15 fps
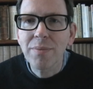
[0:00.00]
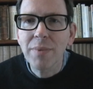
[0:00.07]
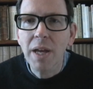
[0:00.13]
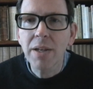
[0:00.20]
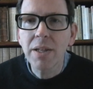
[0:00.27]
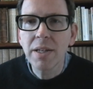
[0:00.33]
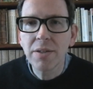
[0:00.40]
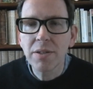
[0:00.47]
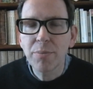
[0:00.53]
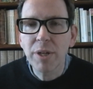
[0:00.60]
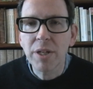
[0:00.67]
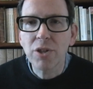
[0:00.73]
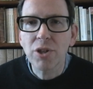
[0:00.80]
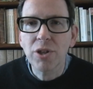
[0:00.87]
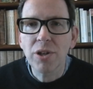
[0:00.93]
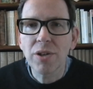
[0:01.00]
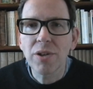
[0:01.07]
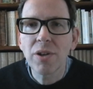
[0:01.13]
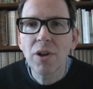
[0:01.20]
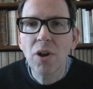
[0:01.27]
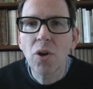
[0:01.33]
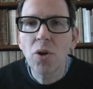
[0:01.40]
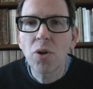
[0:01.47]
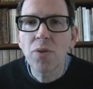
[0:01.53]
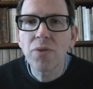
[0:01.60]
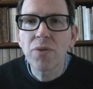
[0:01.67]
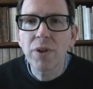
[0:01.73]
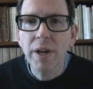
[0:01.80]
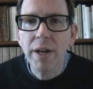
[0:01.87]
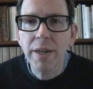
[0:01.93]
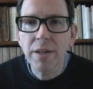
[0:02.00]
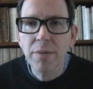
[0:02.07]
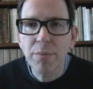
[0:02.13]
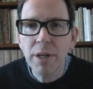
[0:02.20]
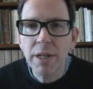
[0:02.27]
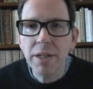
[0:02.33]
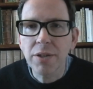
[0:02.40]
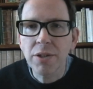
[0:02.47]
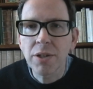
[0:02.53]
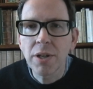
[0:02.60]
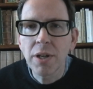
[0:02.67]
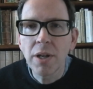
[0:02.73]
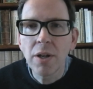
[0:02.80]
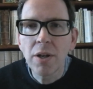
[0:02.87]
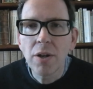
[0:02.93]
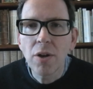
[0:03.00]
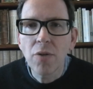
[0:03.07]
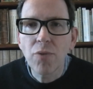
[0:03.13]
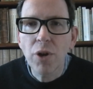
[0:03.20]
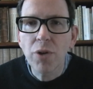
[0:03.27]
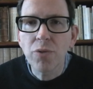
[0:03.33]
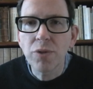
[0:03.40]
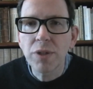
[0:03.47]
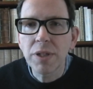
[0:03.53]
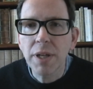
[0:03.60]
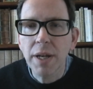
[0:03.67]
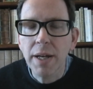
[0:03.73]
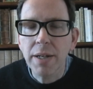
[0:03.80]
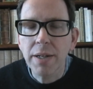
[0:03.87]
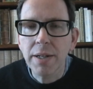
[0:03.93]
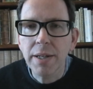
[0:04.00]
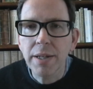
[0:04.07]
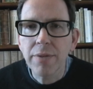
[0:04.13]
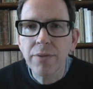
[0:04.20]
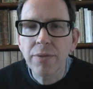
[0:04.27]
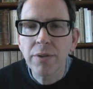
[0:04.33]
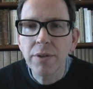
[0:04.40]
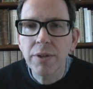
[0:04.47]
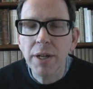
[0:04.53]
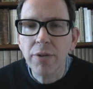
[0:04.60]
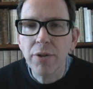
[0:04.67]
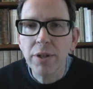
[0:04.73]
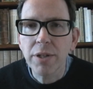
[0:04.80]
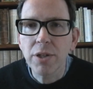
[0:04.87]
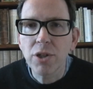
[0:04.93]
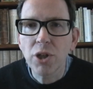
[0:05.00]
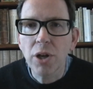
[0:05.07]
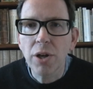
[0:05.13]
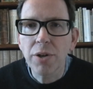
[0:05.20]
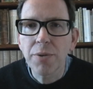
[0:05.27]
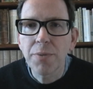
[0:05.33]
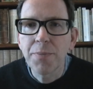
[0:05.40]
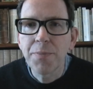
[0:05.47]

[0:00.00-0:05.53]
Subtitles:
And here's a picture of a complete rose and leaf decorated jug.